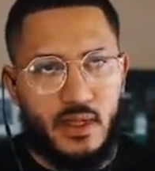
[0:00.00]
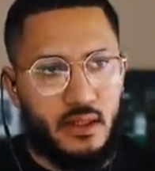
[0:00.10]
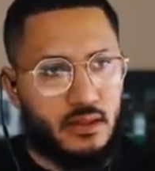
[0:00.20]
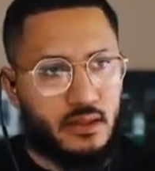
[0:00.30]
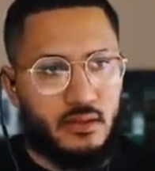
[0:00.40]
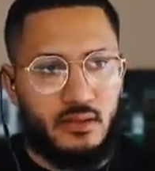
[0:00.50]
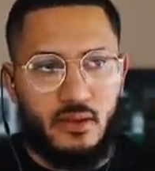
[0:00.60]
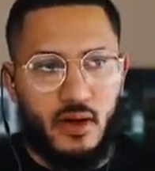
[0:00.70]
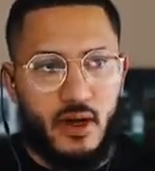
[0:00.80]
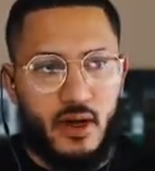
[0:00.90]

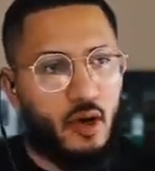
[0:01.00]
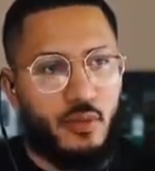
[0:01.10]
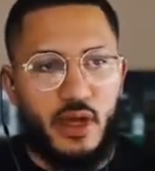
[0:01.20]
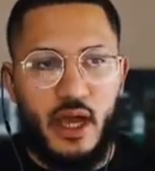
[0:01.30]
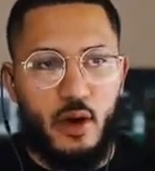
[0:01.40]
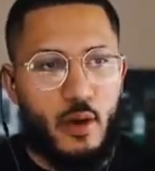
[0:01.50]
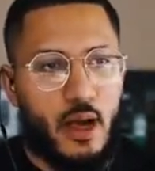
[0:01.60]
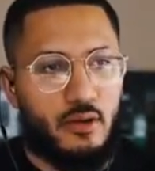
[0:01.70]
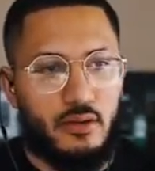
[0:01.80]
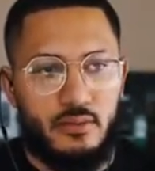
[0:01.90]
man. Go ahead and comb your hair
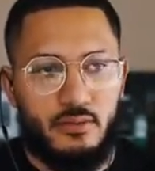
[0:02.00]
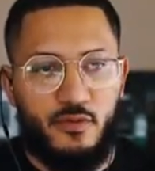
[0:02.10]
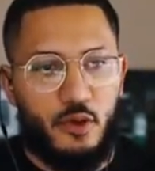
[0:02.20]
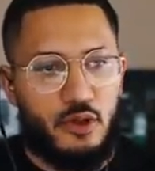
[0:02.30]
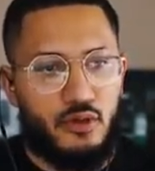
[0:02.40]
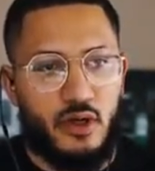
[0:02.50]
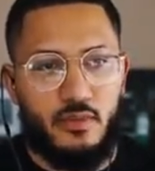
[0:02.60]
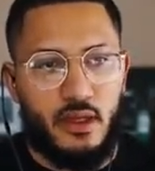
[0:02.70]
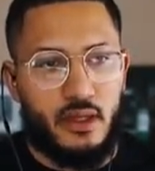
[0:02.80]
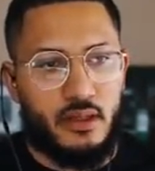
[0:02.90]
out before you
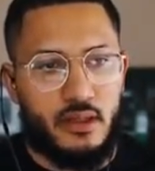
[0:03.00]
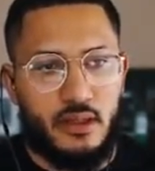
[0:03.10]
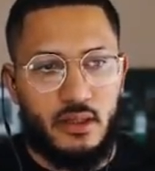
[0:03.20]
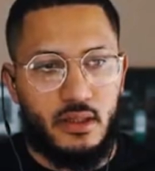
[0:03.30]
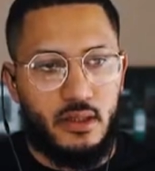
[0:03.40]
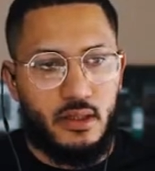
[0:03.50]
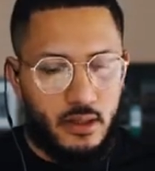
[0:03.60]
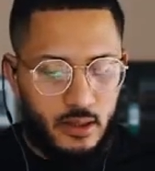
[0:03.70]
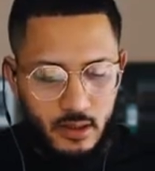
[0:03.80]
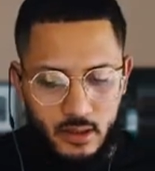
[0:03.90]
come oh, in. now do a
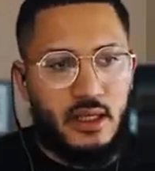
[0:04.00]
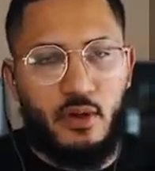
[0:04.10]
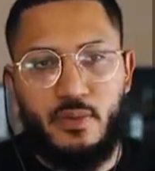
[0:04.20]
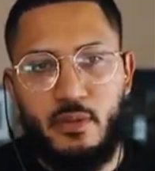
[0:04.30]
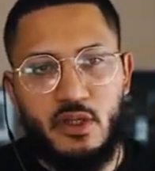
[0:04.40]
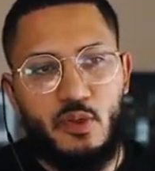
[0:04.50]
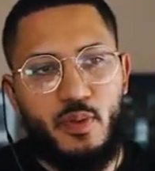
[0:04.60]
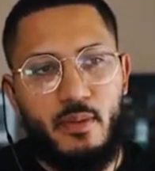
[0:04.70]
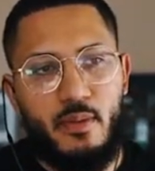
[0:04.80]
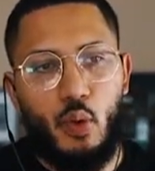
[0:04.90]
zero. Because I want to be able to
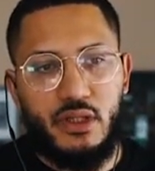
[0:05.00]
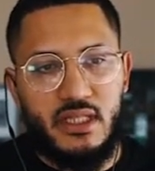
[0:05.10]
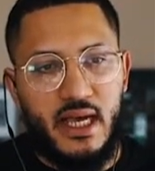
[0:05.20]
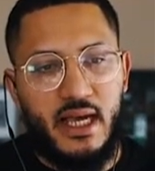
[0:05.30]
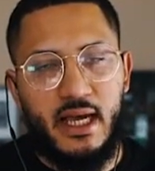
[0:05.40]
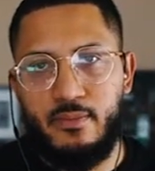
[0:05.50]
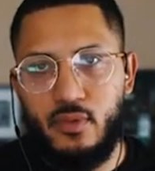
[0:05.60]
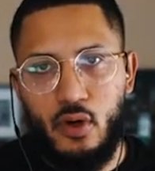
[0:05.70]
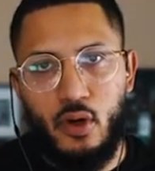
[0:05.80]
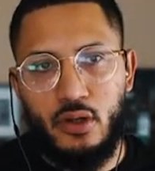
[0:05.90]
spend more
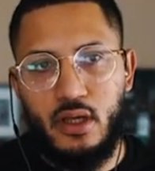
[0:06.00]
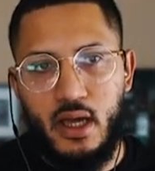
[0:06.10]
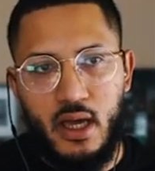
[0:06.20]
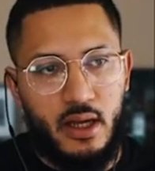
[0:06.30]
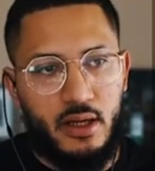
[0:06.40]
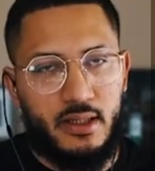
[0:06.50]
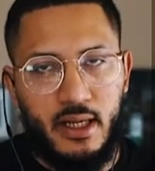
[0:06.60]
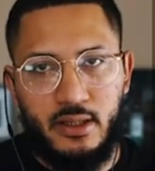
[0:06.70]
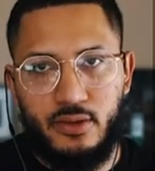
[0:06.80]
time on your hair than I